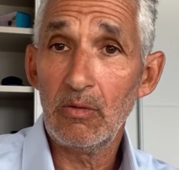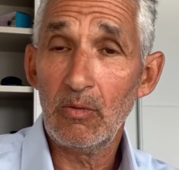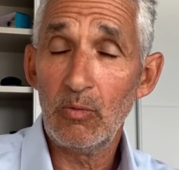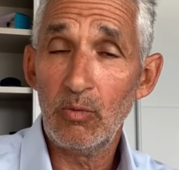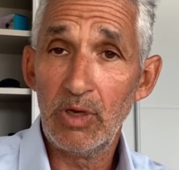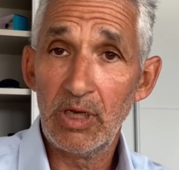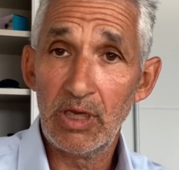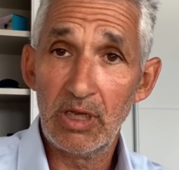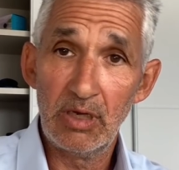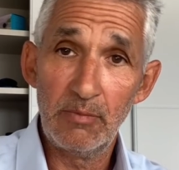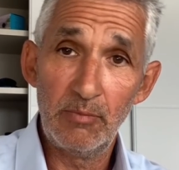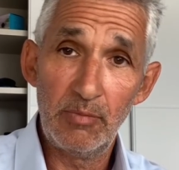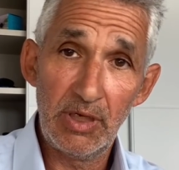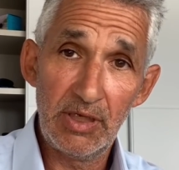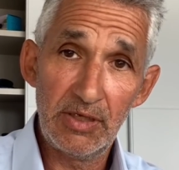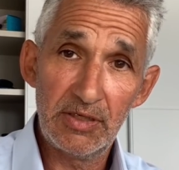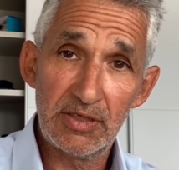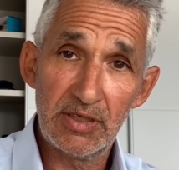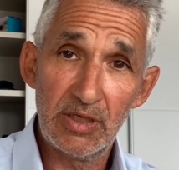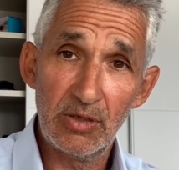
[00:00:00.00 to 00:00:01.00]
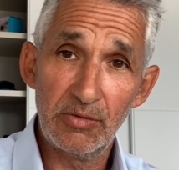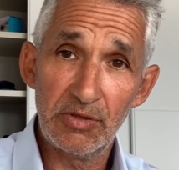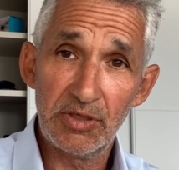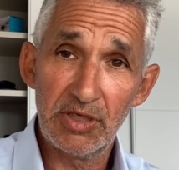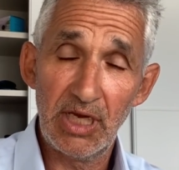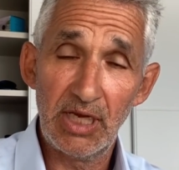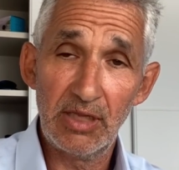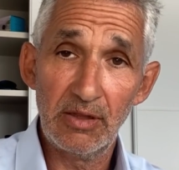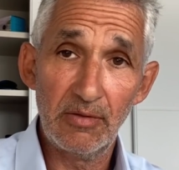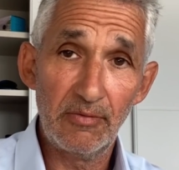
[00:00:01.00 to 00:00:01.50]
we're going to be still
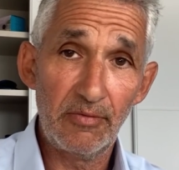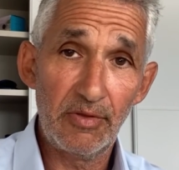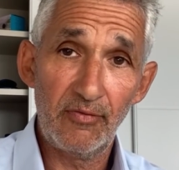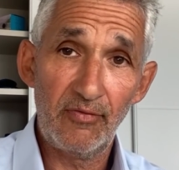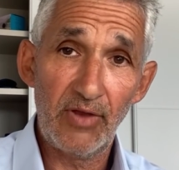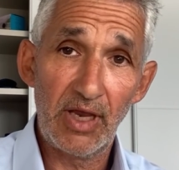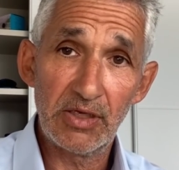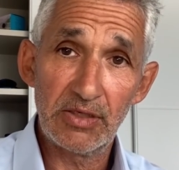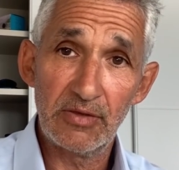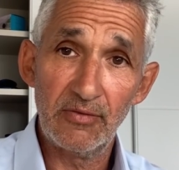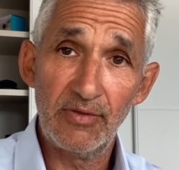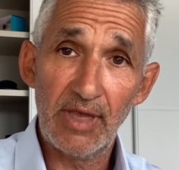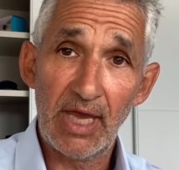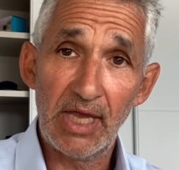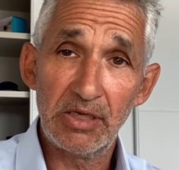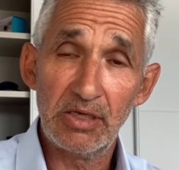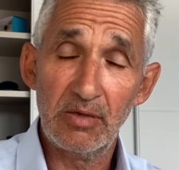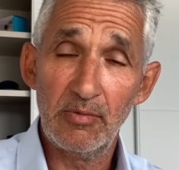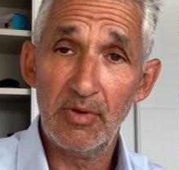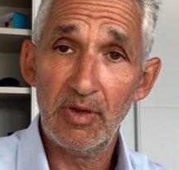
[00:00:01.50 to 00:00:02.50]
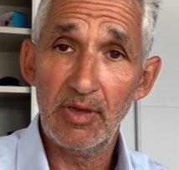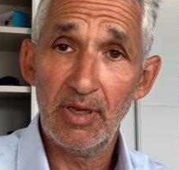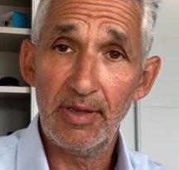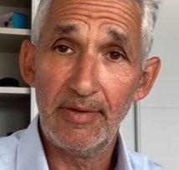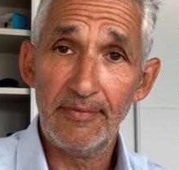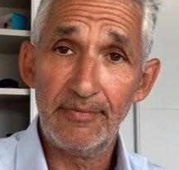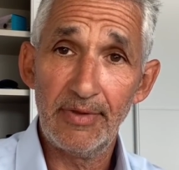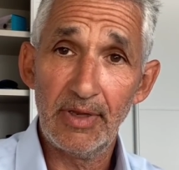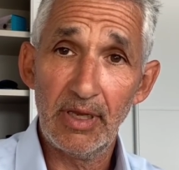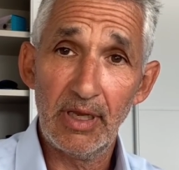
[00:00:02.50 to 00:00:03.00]
seeing the, the effects of that, and
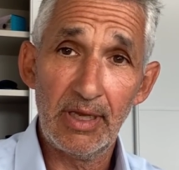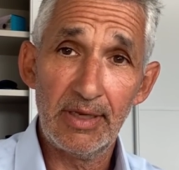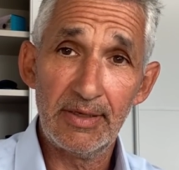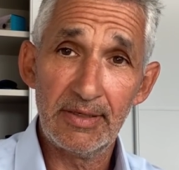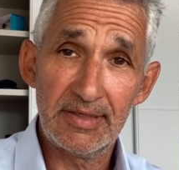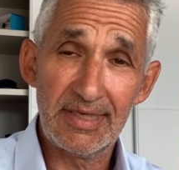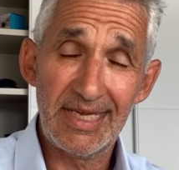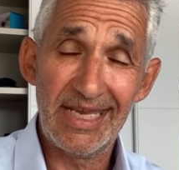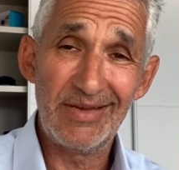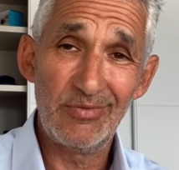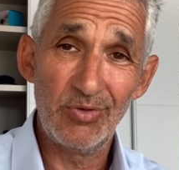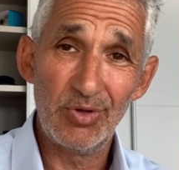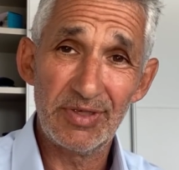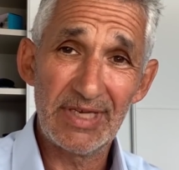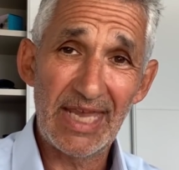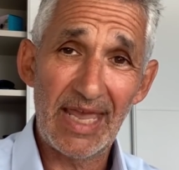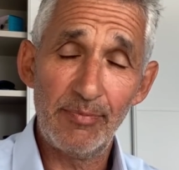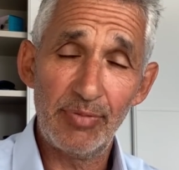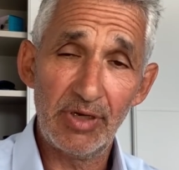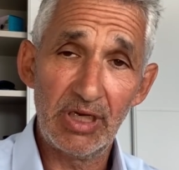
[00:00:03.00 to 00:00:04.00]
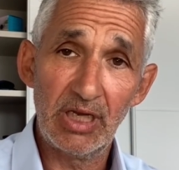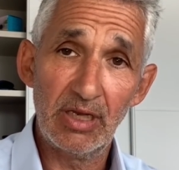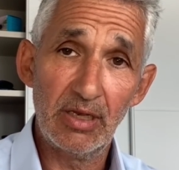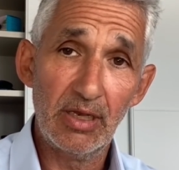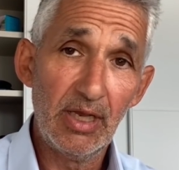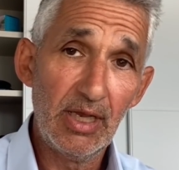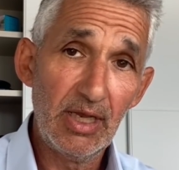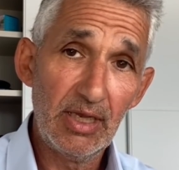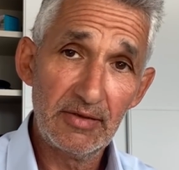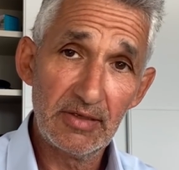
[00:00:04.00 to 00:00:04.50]
uh, seeing what's happening.
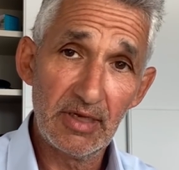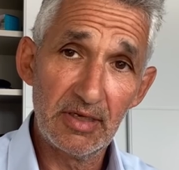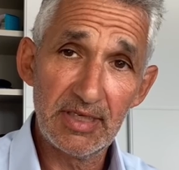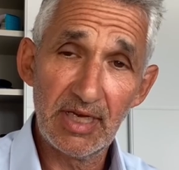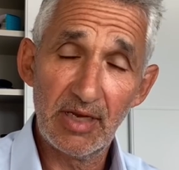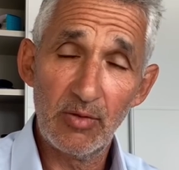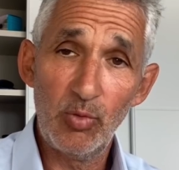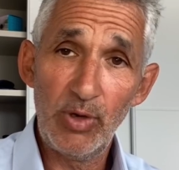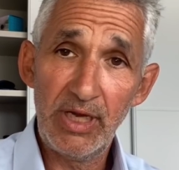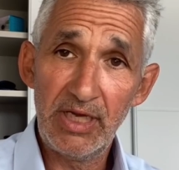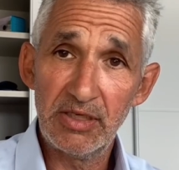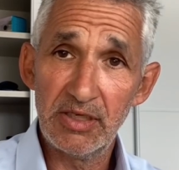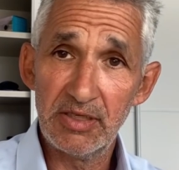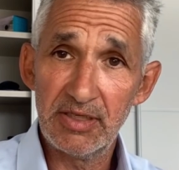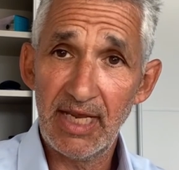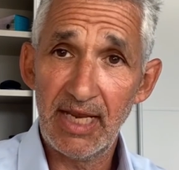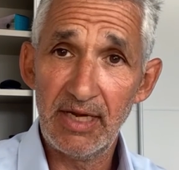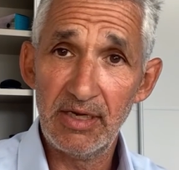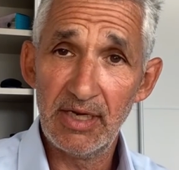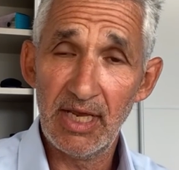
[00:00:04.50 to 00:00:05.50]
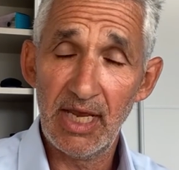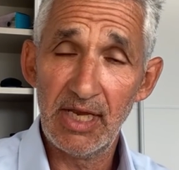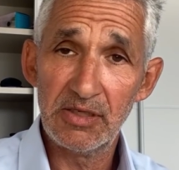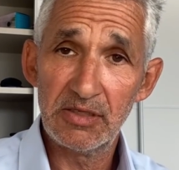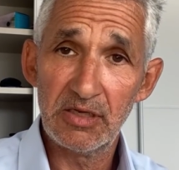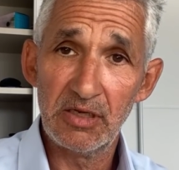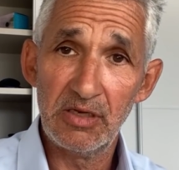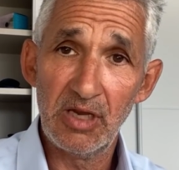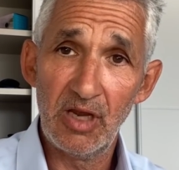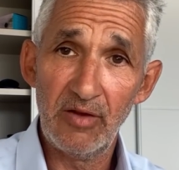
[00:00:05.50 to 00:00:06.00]
It's going to take a week to ten days
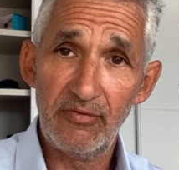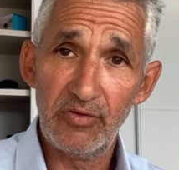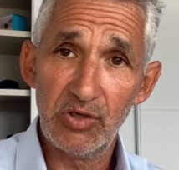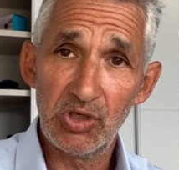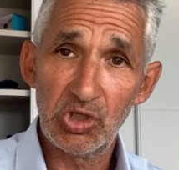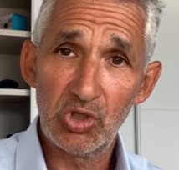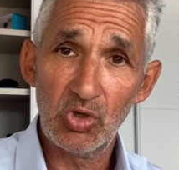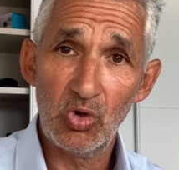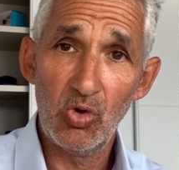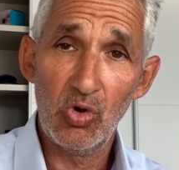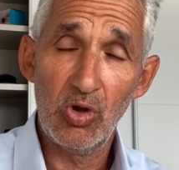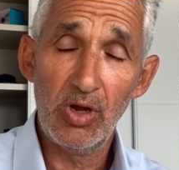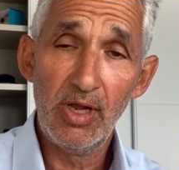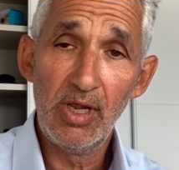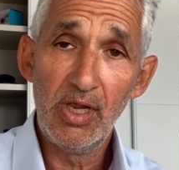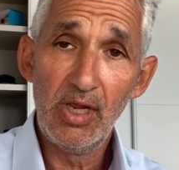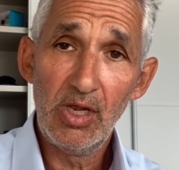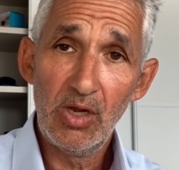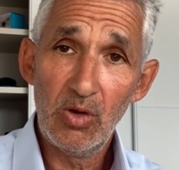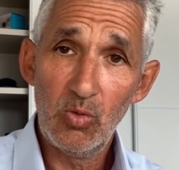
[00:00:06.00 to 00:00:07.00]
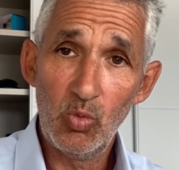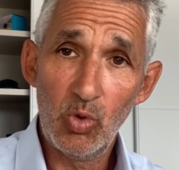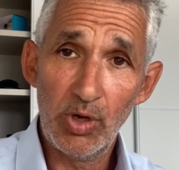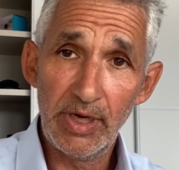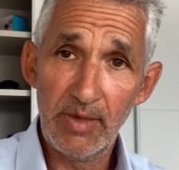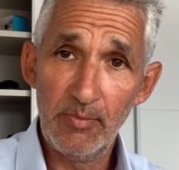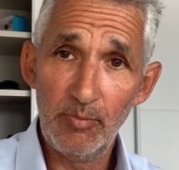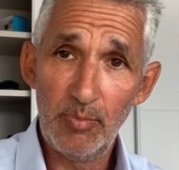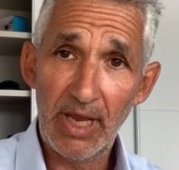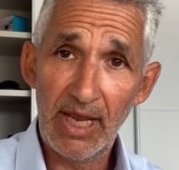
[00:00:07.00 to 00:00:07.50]
to know for sure what
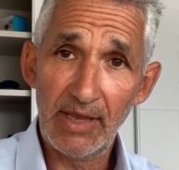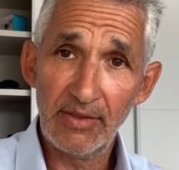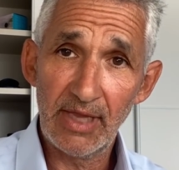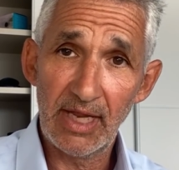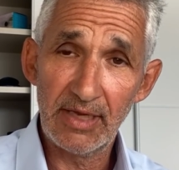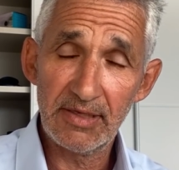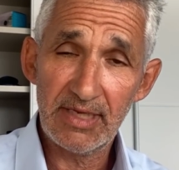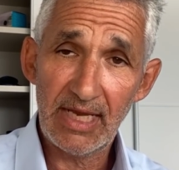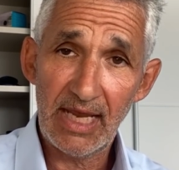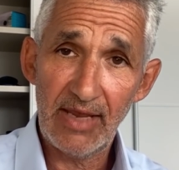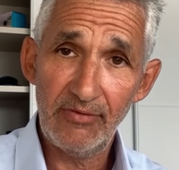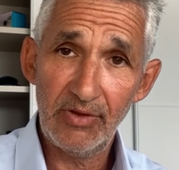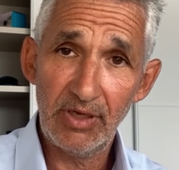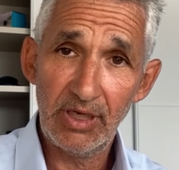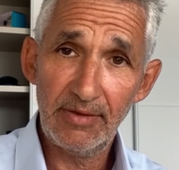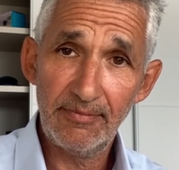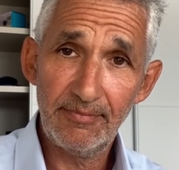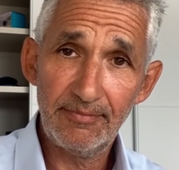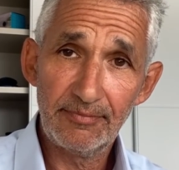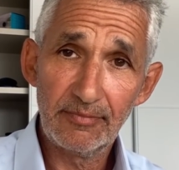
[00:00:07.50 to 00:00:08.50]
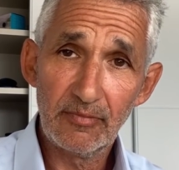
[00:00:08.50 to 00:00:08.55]
impact that's having.